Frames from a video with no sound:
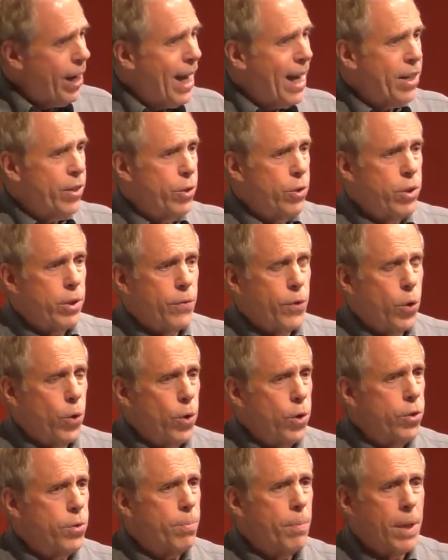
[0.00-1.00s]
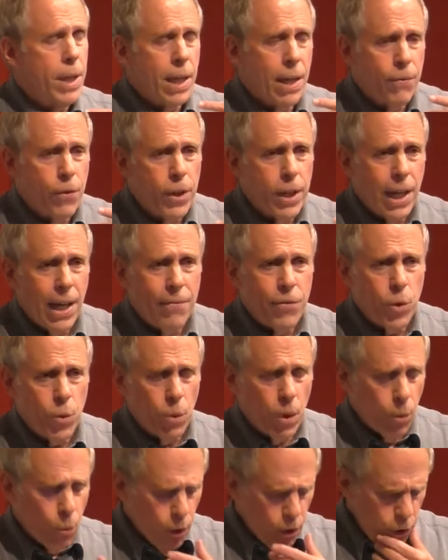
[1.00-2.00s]
actors, of course, after
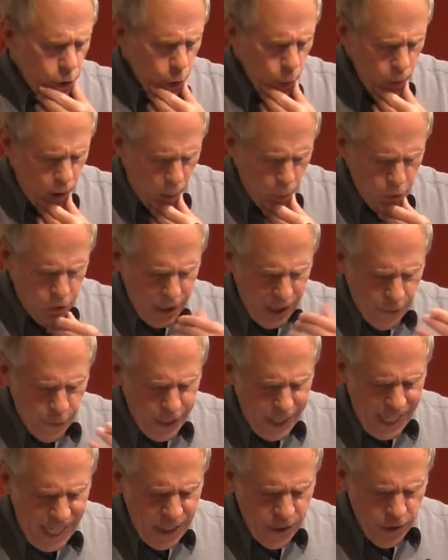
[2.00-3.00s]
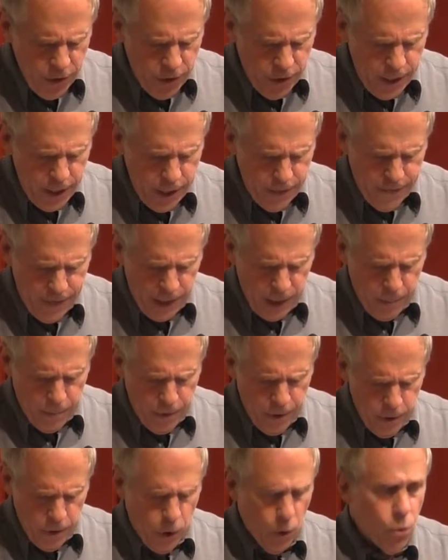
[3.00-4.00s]
World War II, almost every agency developed
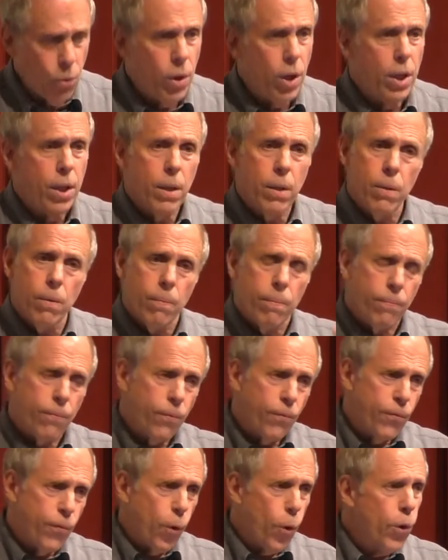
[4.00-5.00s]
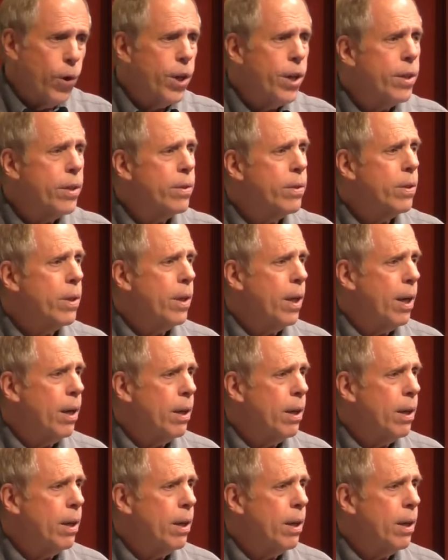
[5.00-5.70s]
their own foreign